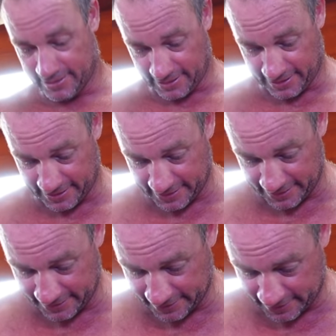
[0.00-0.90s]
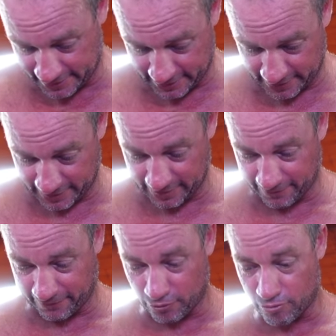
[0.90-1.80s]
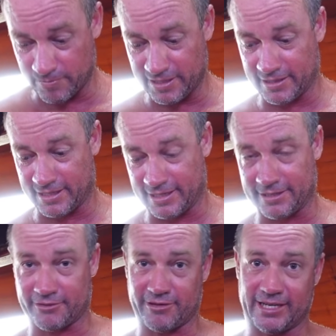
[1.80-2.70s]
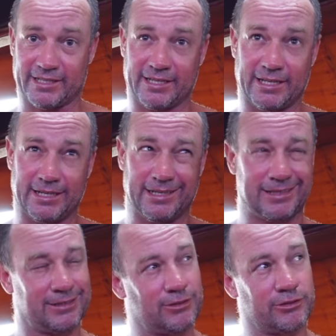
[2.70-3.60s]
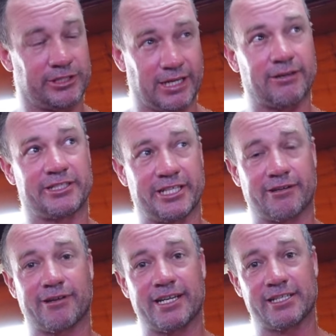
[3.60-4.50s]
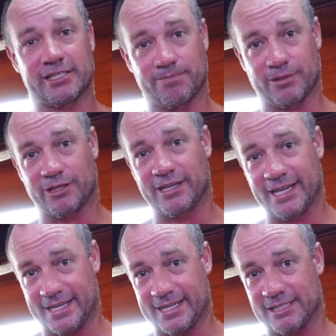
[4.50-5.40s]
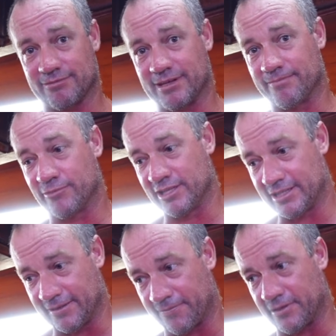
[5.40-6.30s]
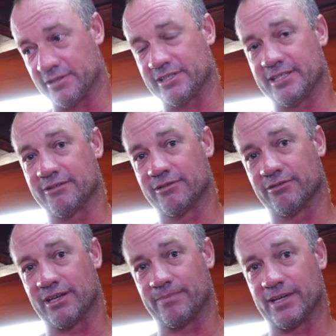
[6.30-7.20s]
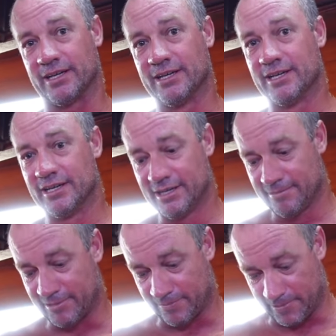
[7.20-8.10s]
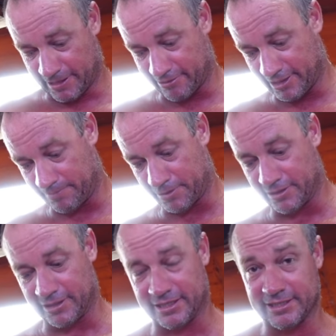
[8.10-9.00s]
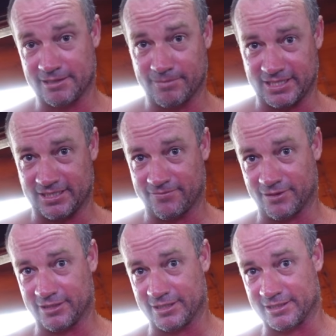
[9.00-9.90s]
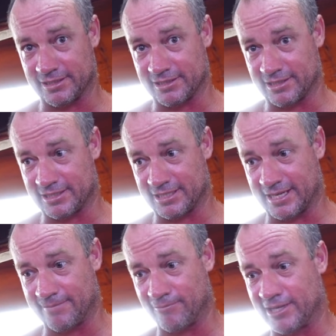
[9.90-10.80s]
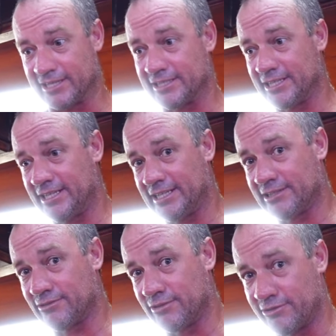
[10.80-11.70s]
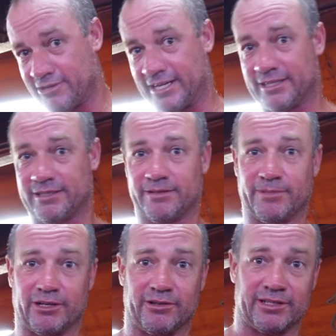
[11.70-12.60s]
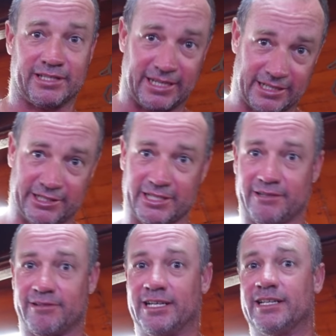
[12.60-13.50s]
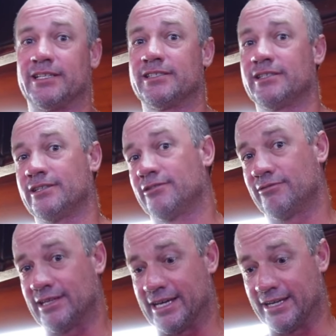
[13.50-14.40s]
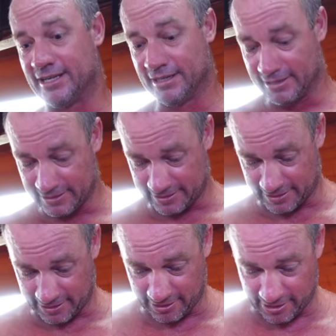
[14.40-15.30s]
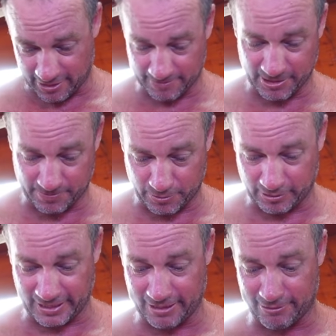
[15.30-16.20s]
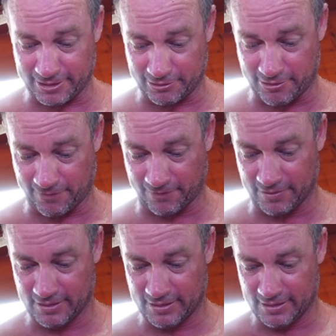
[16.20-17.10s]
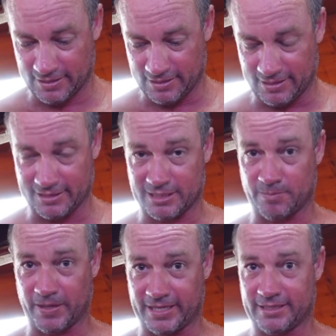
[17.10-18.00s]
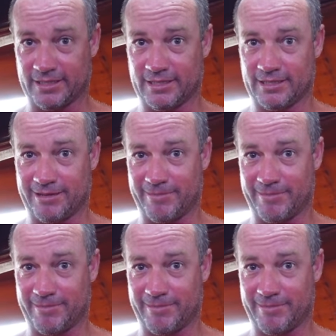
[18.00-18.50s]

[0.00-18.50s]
has informed me that a tractor or no, a generator supplier has one with a different serial number. But apparently Perkins and Massey Ferguson's are the same ones and he does all the tractor motors and generators and all that. So I'm going to pull our one off, inspect it. I